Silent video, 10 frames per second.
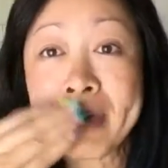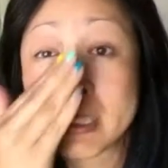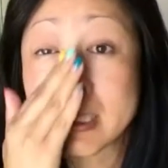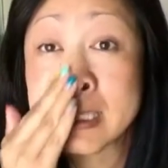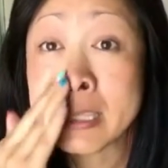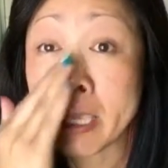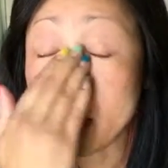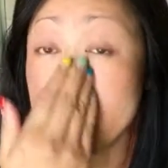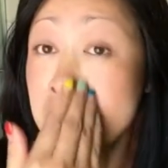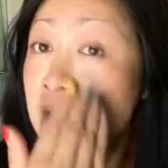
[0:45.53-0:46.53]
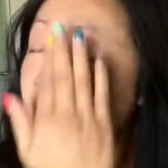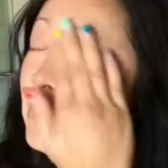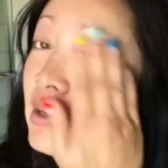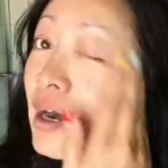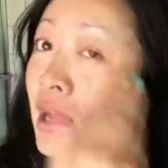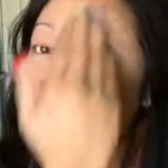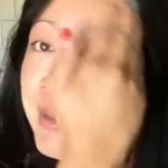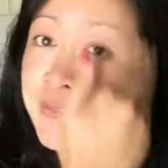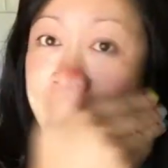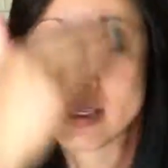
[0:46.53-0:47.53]
a thin layer over all
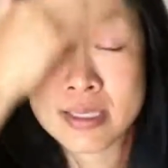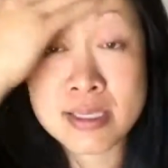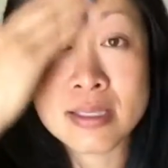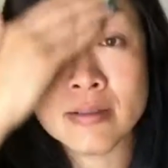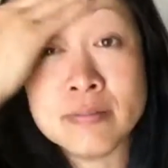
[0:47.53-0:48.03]
my face.